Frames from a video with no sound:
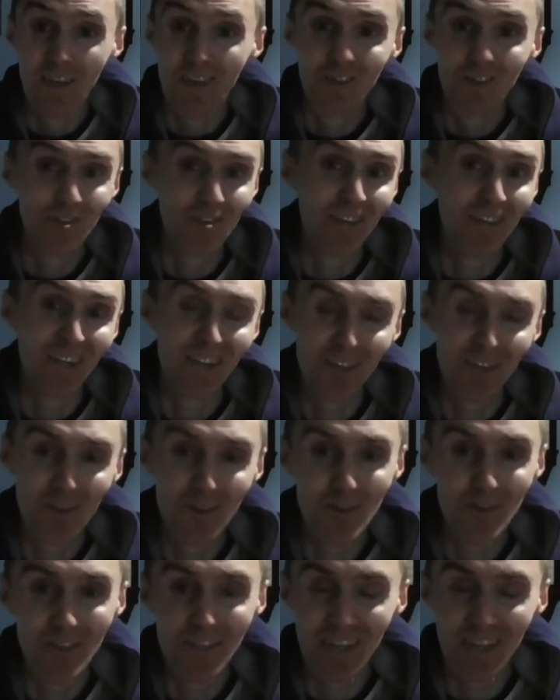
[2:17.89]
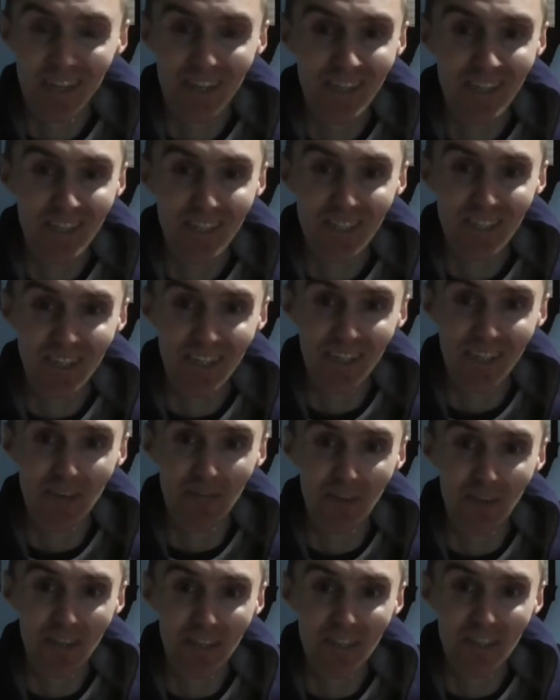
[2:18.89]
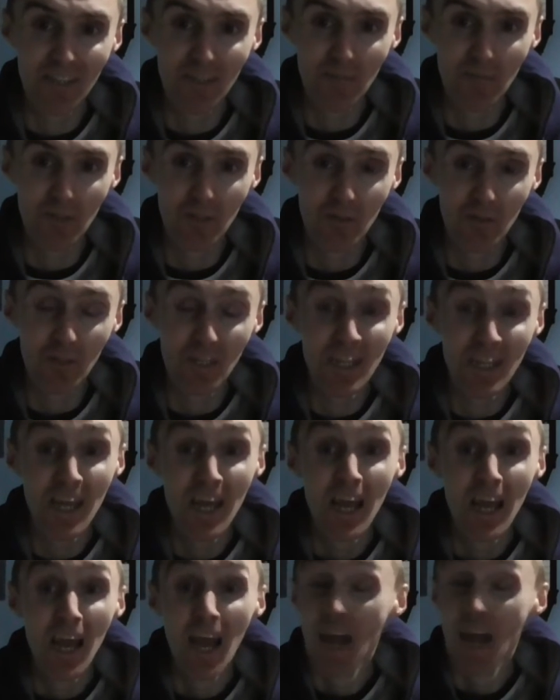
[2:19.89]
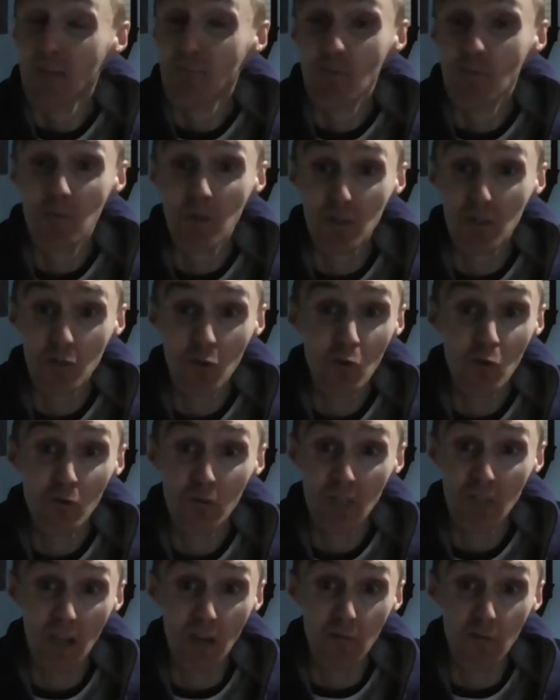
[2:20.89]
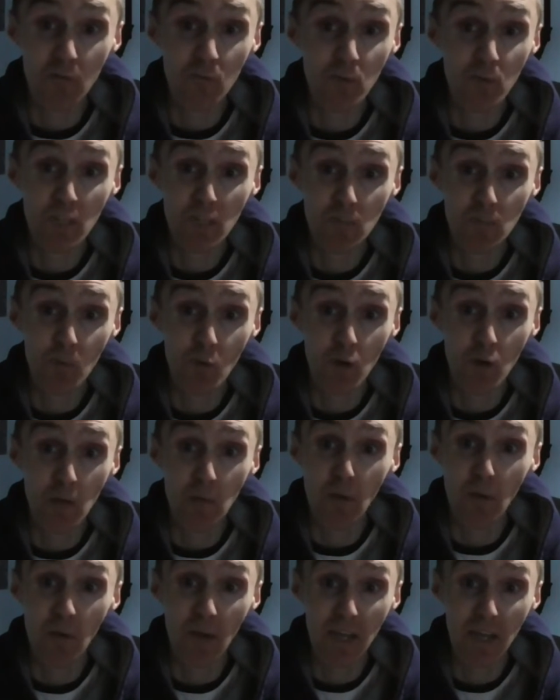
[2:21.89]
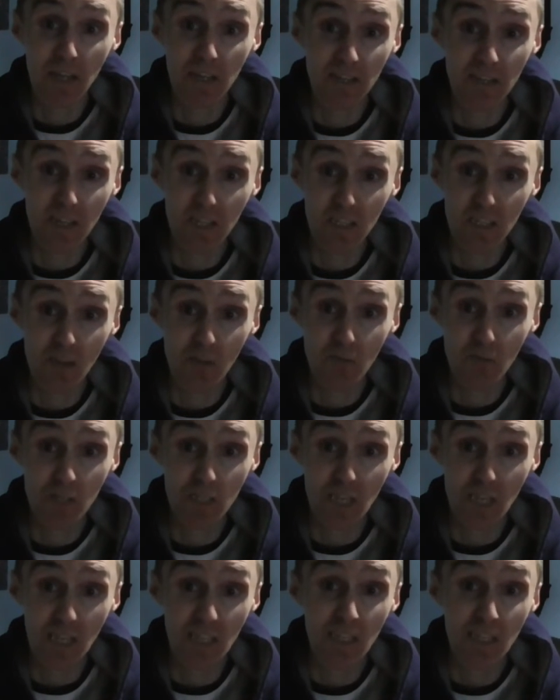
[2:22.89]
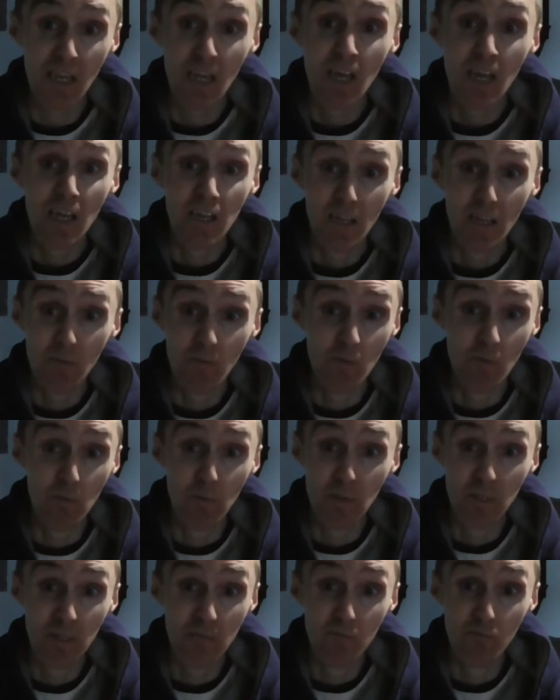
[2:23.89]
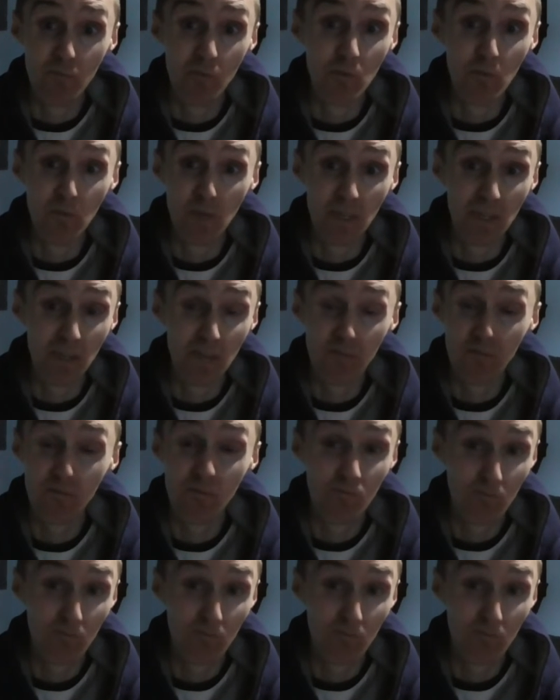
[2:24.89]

So there you go, that this is the kind of things that they were doing. And we were told that if we spoke about any of this outside, that we'd be